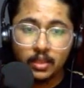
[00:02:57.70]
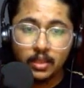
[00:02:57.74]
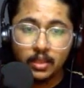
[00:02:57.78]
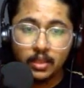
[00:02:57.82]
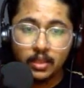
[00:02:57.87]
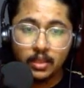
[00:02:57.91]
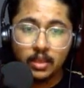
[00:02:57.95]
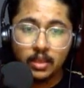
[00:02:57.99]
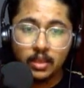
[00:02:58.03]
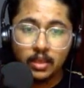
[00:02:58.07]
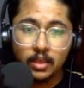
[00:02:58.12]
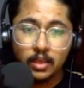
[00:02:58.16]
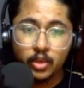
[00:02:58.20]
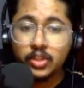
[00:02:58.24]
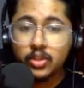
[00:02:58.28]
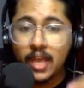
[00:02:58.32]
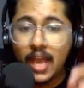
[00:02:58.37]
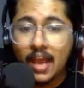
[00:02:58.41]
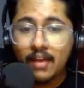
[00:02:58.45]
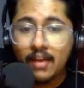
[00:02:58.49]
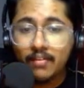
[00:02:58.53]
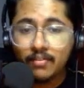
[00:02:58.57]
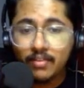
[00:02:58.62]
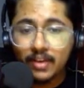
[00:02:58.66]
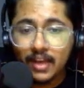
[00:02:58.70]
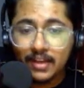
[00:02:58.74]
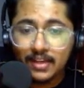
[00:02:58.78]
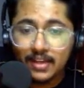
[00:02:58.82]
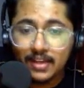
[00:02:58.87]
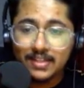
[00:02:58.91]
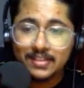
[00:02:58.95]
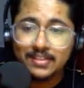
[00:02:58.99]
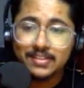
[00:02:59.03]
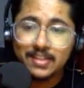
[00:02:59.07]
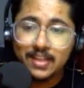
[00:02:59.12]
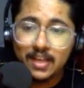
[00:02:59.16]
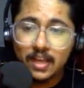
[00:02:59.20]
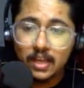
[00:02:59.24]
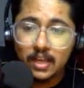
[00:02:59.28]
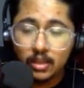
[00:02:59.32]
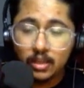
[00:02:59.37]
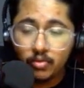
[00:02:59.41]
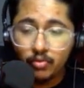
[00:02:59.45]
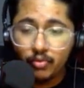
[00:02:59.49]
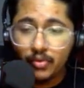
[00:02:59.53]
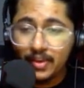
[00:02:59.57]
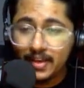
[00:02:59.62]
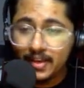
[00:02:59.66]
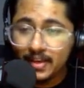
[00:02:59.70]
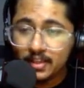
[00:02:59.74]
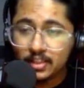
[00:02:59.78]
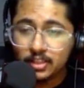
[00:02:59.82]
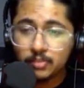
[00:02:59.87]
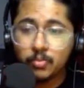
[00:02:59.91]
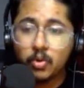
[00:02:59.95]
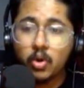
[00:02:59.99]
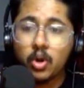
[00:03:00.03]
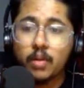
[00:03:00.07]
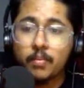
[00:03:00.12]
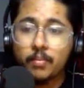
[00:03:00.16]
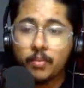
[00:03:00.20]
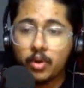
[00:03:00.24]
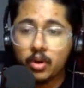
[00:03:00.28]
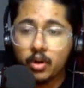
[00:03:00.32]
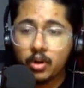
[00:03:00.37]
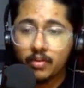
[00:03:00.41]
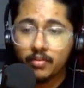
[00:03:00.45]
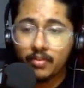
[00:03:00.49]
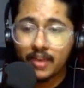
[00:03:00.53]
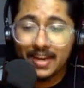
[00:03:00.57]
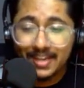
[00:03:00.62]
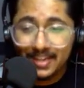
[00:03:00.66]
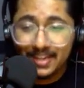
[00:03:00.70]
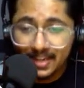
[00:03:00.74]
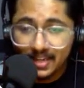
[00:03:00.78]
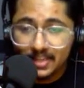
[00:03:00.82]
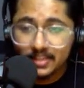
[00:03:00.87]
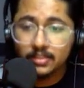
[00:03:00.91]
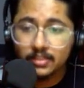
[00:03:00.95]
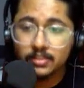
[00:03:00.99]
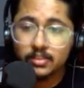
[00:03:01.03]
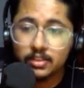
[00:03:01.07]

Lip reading: You need to have at least a very small amount of at least a